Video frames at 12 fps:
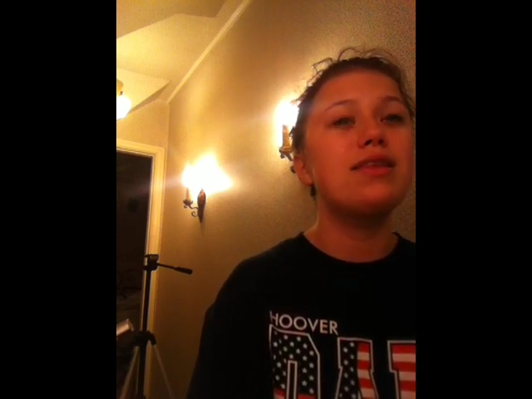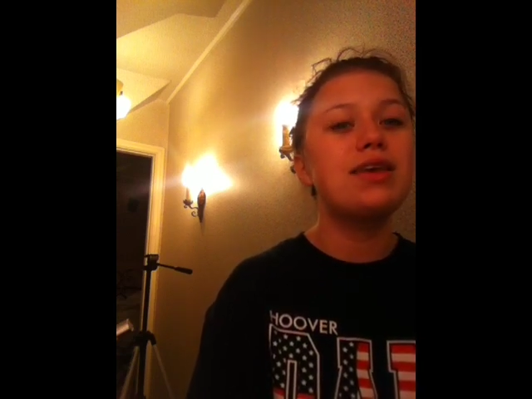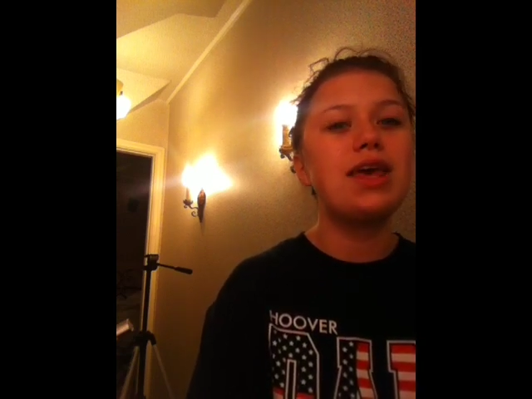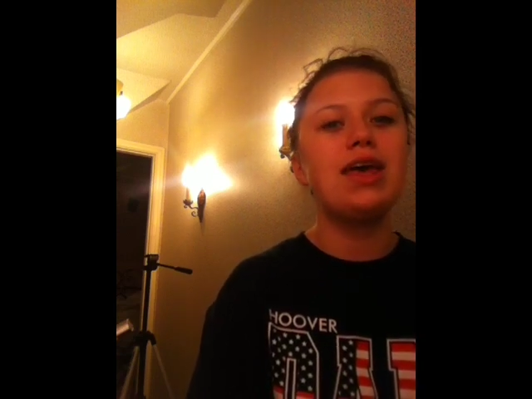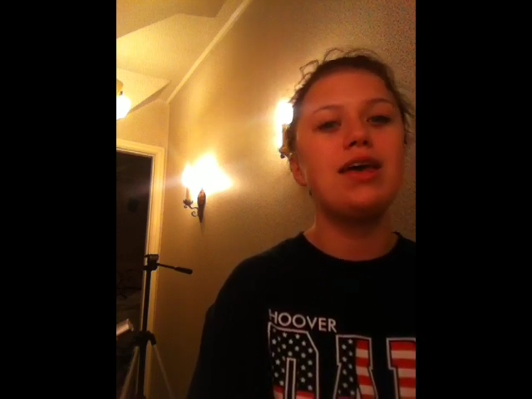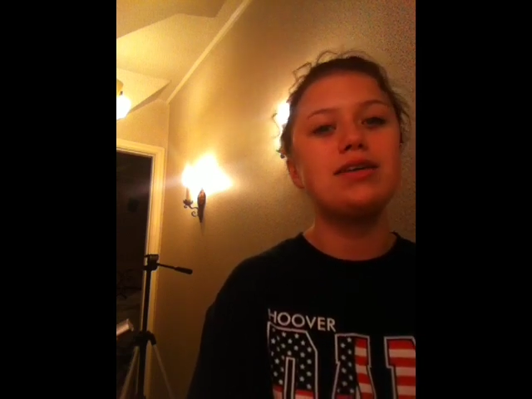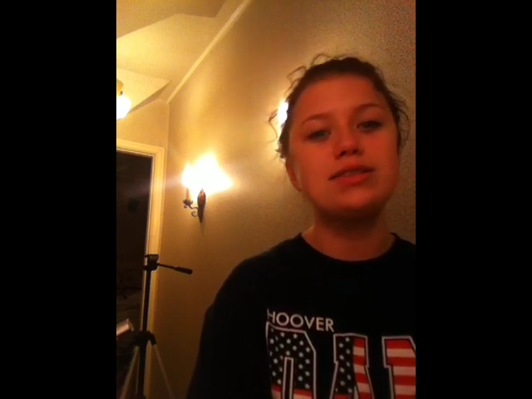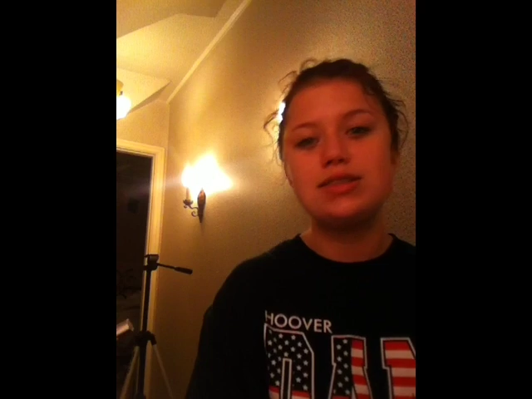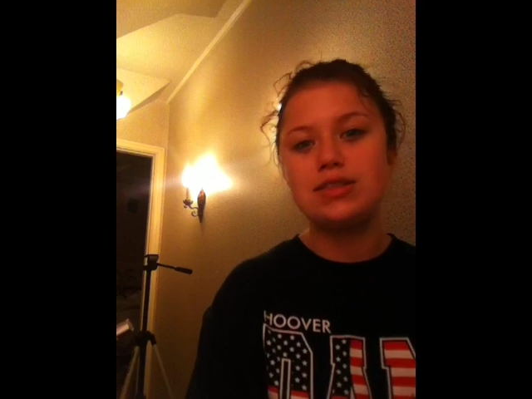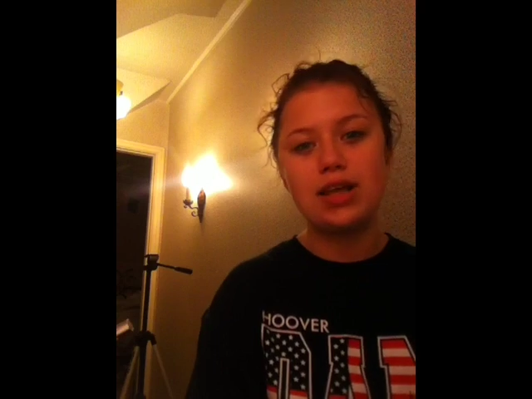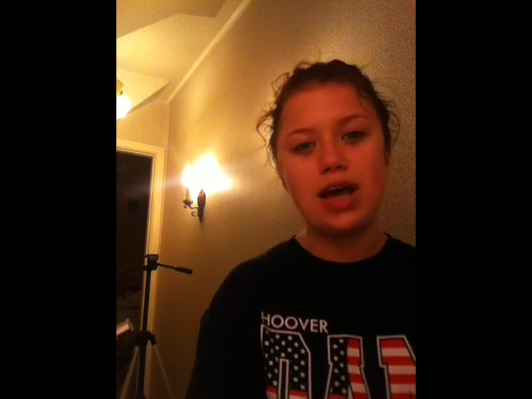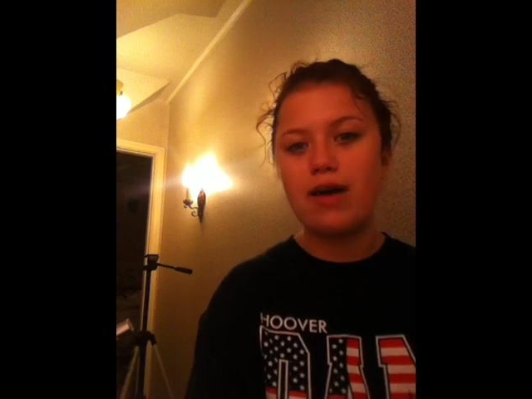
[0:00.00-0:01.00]

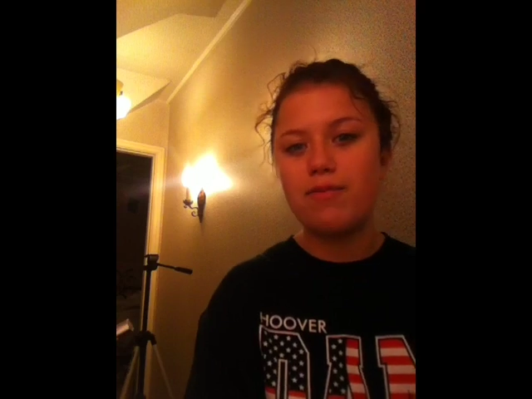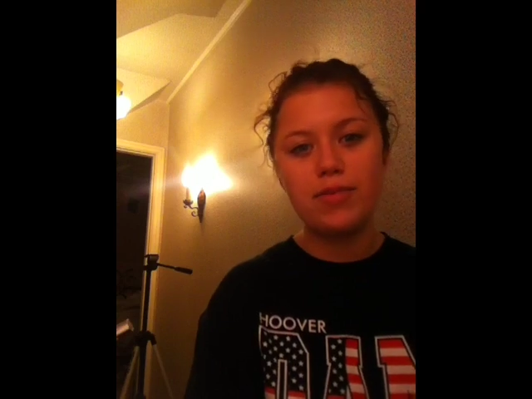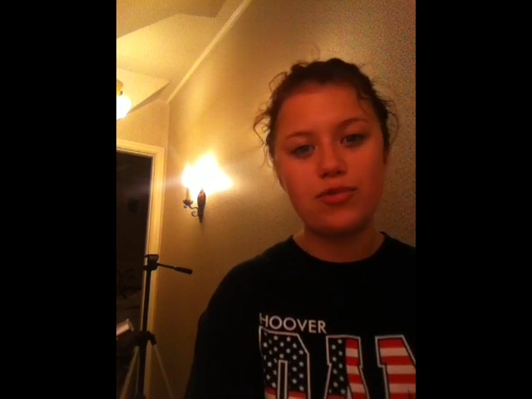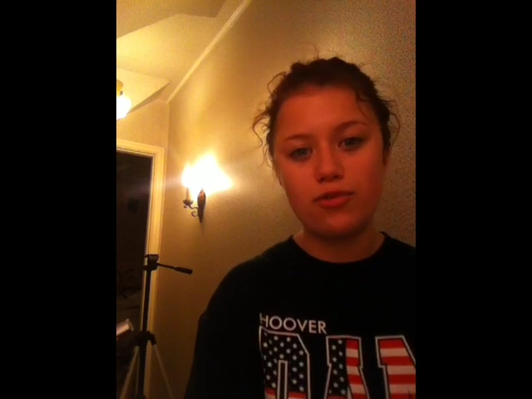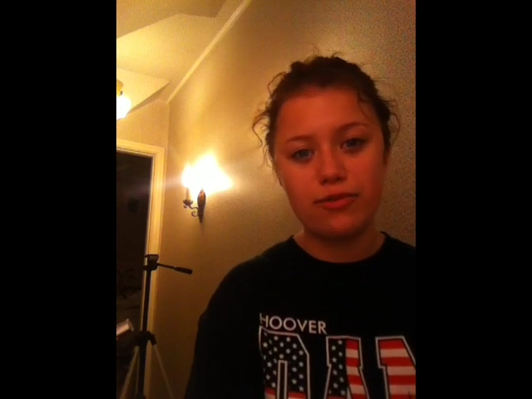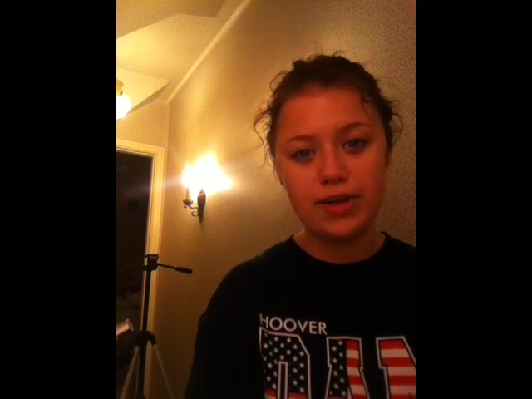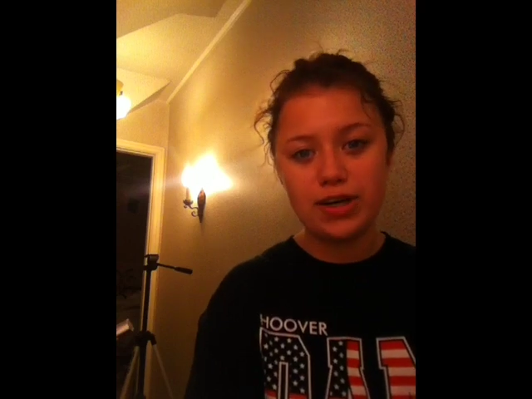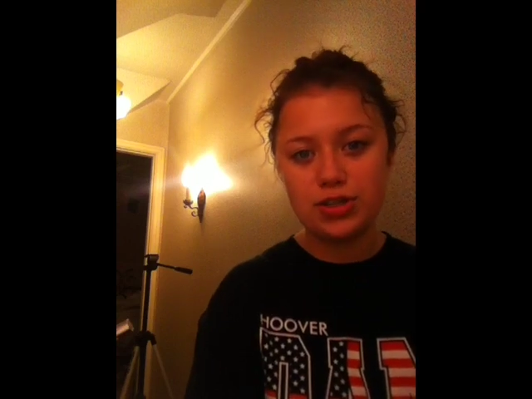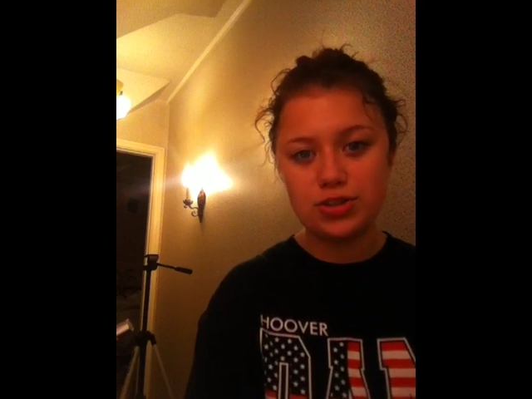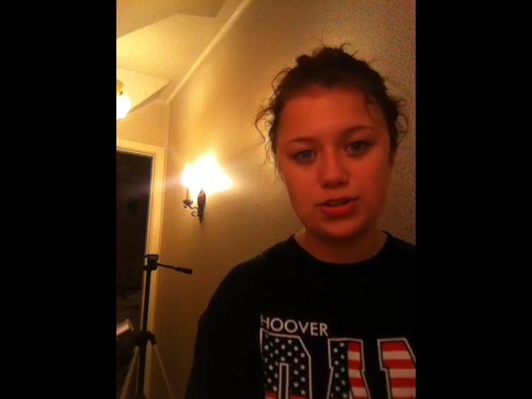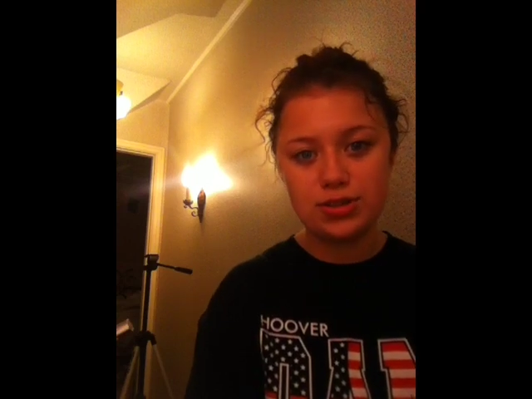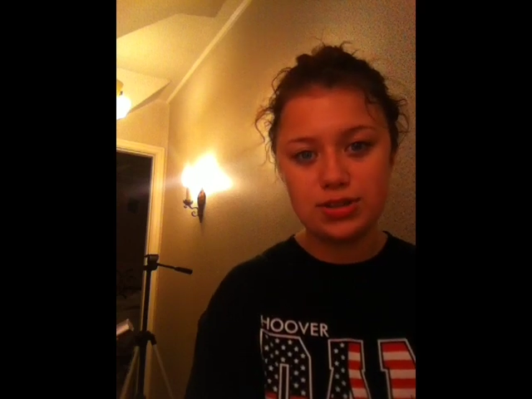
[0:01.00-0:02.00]
can't have been
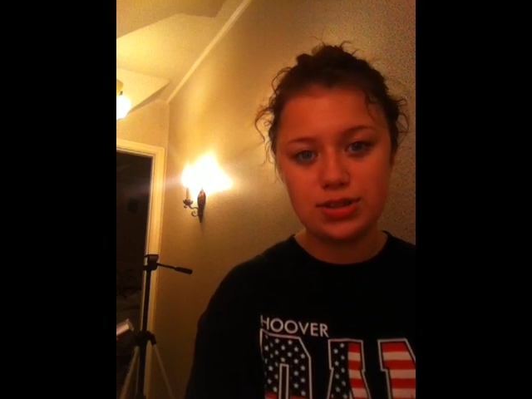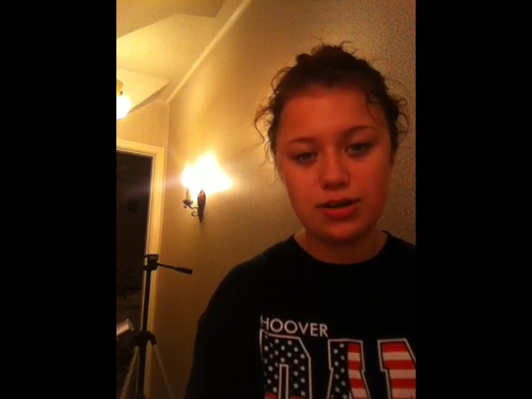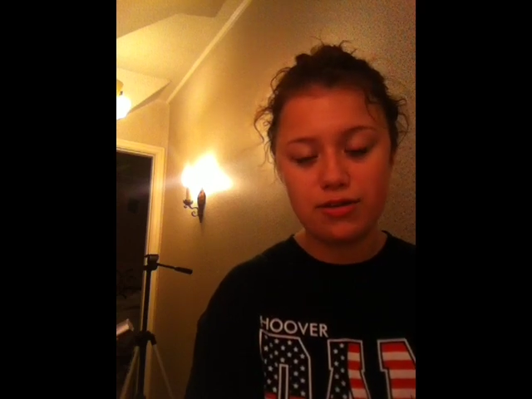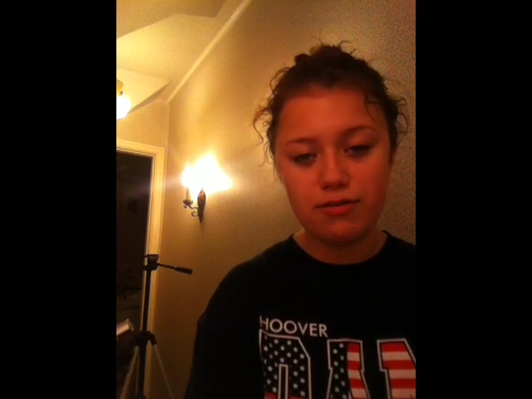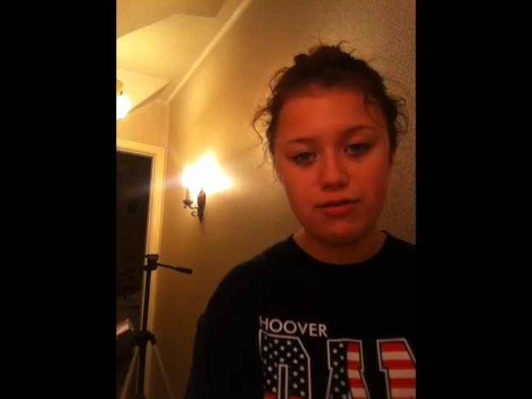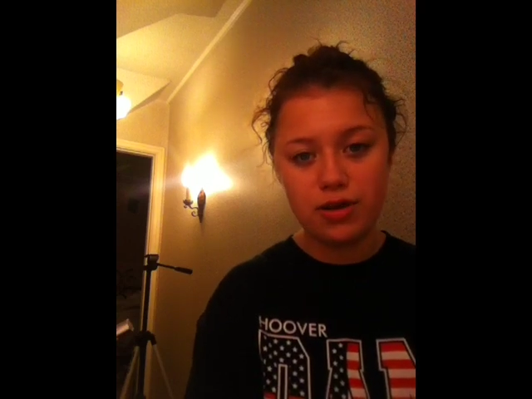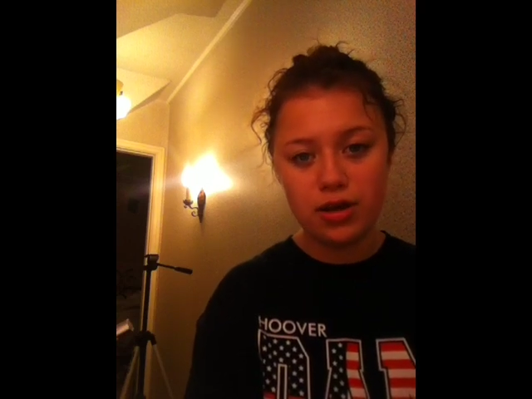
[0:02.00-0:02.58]
reflections of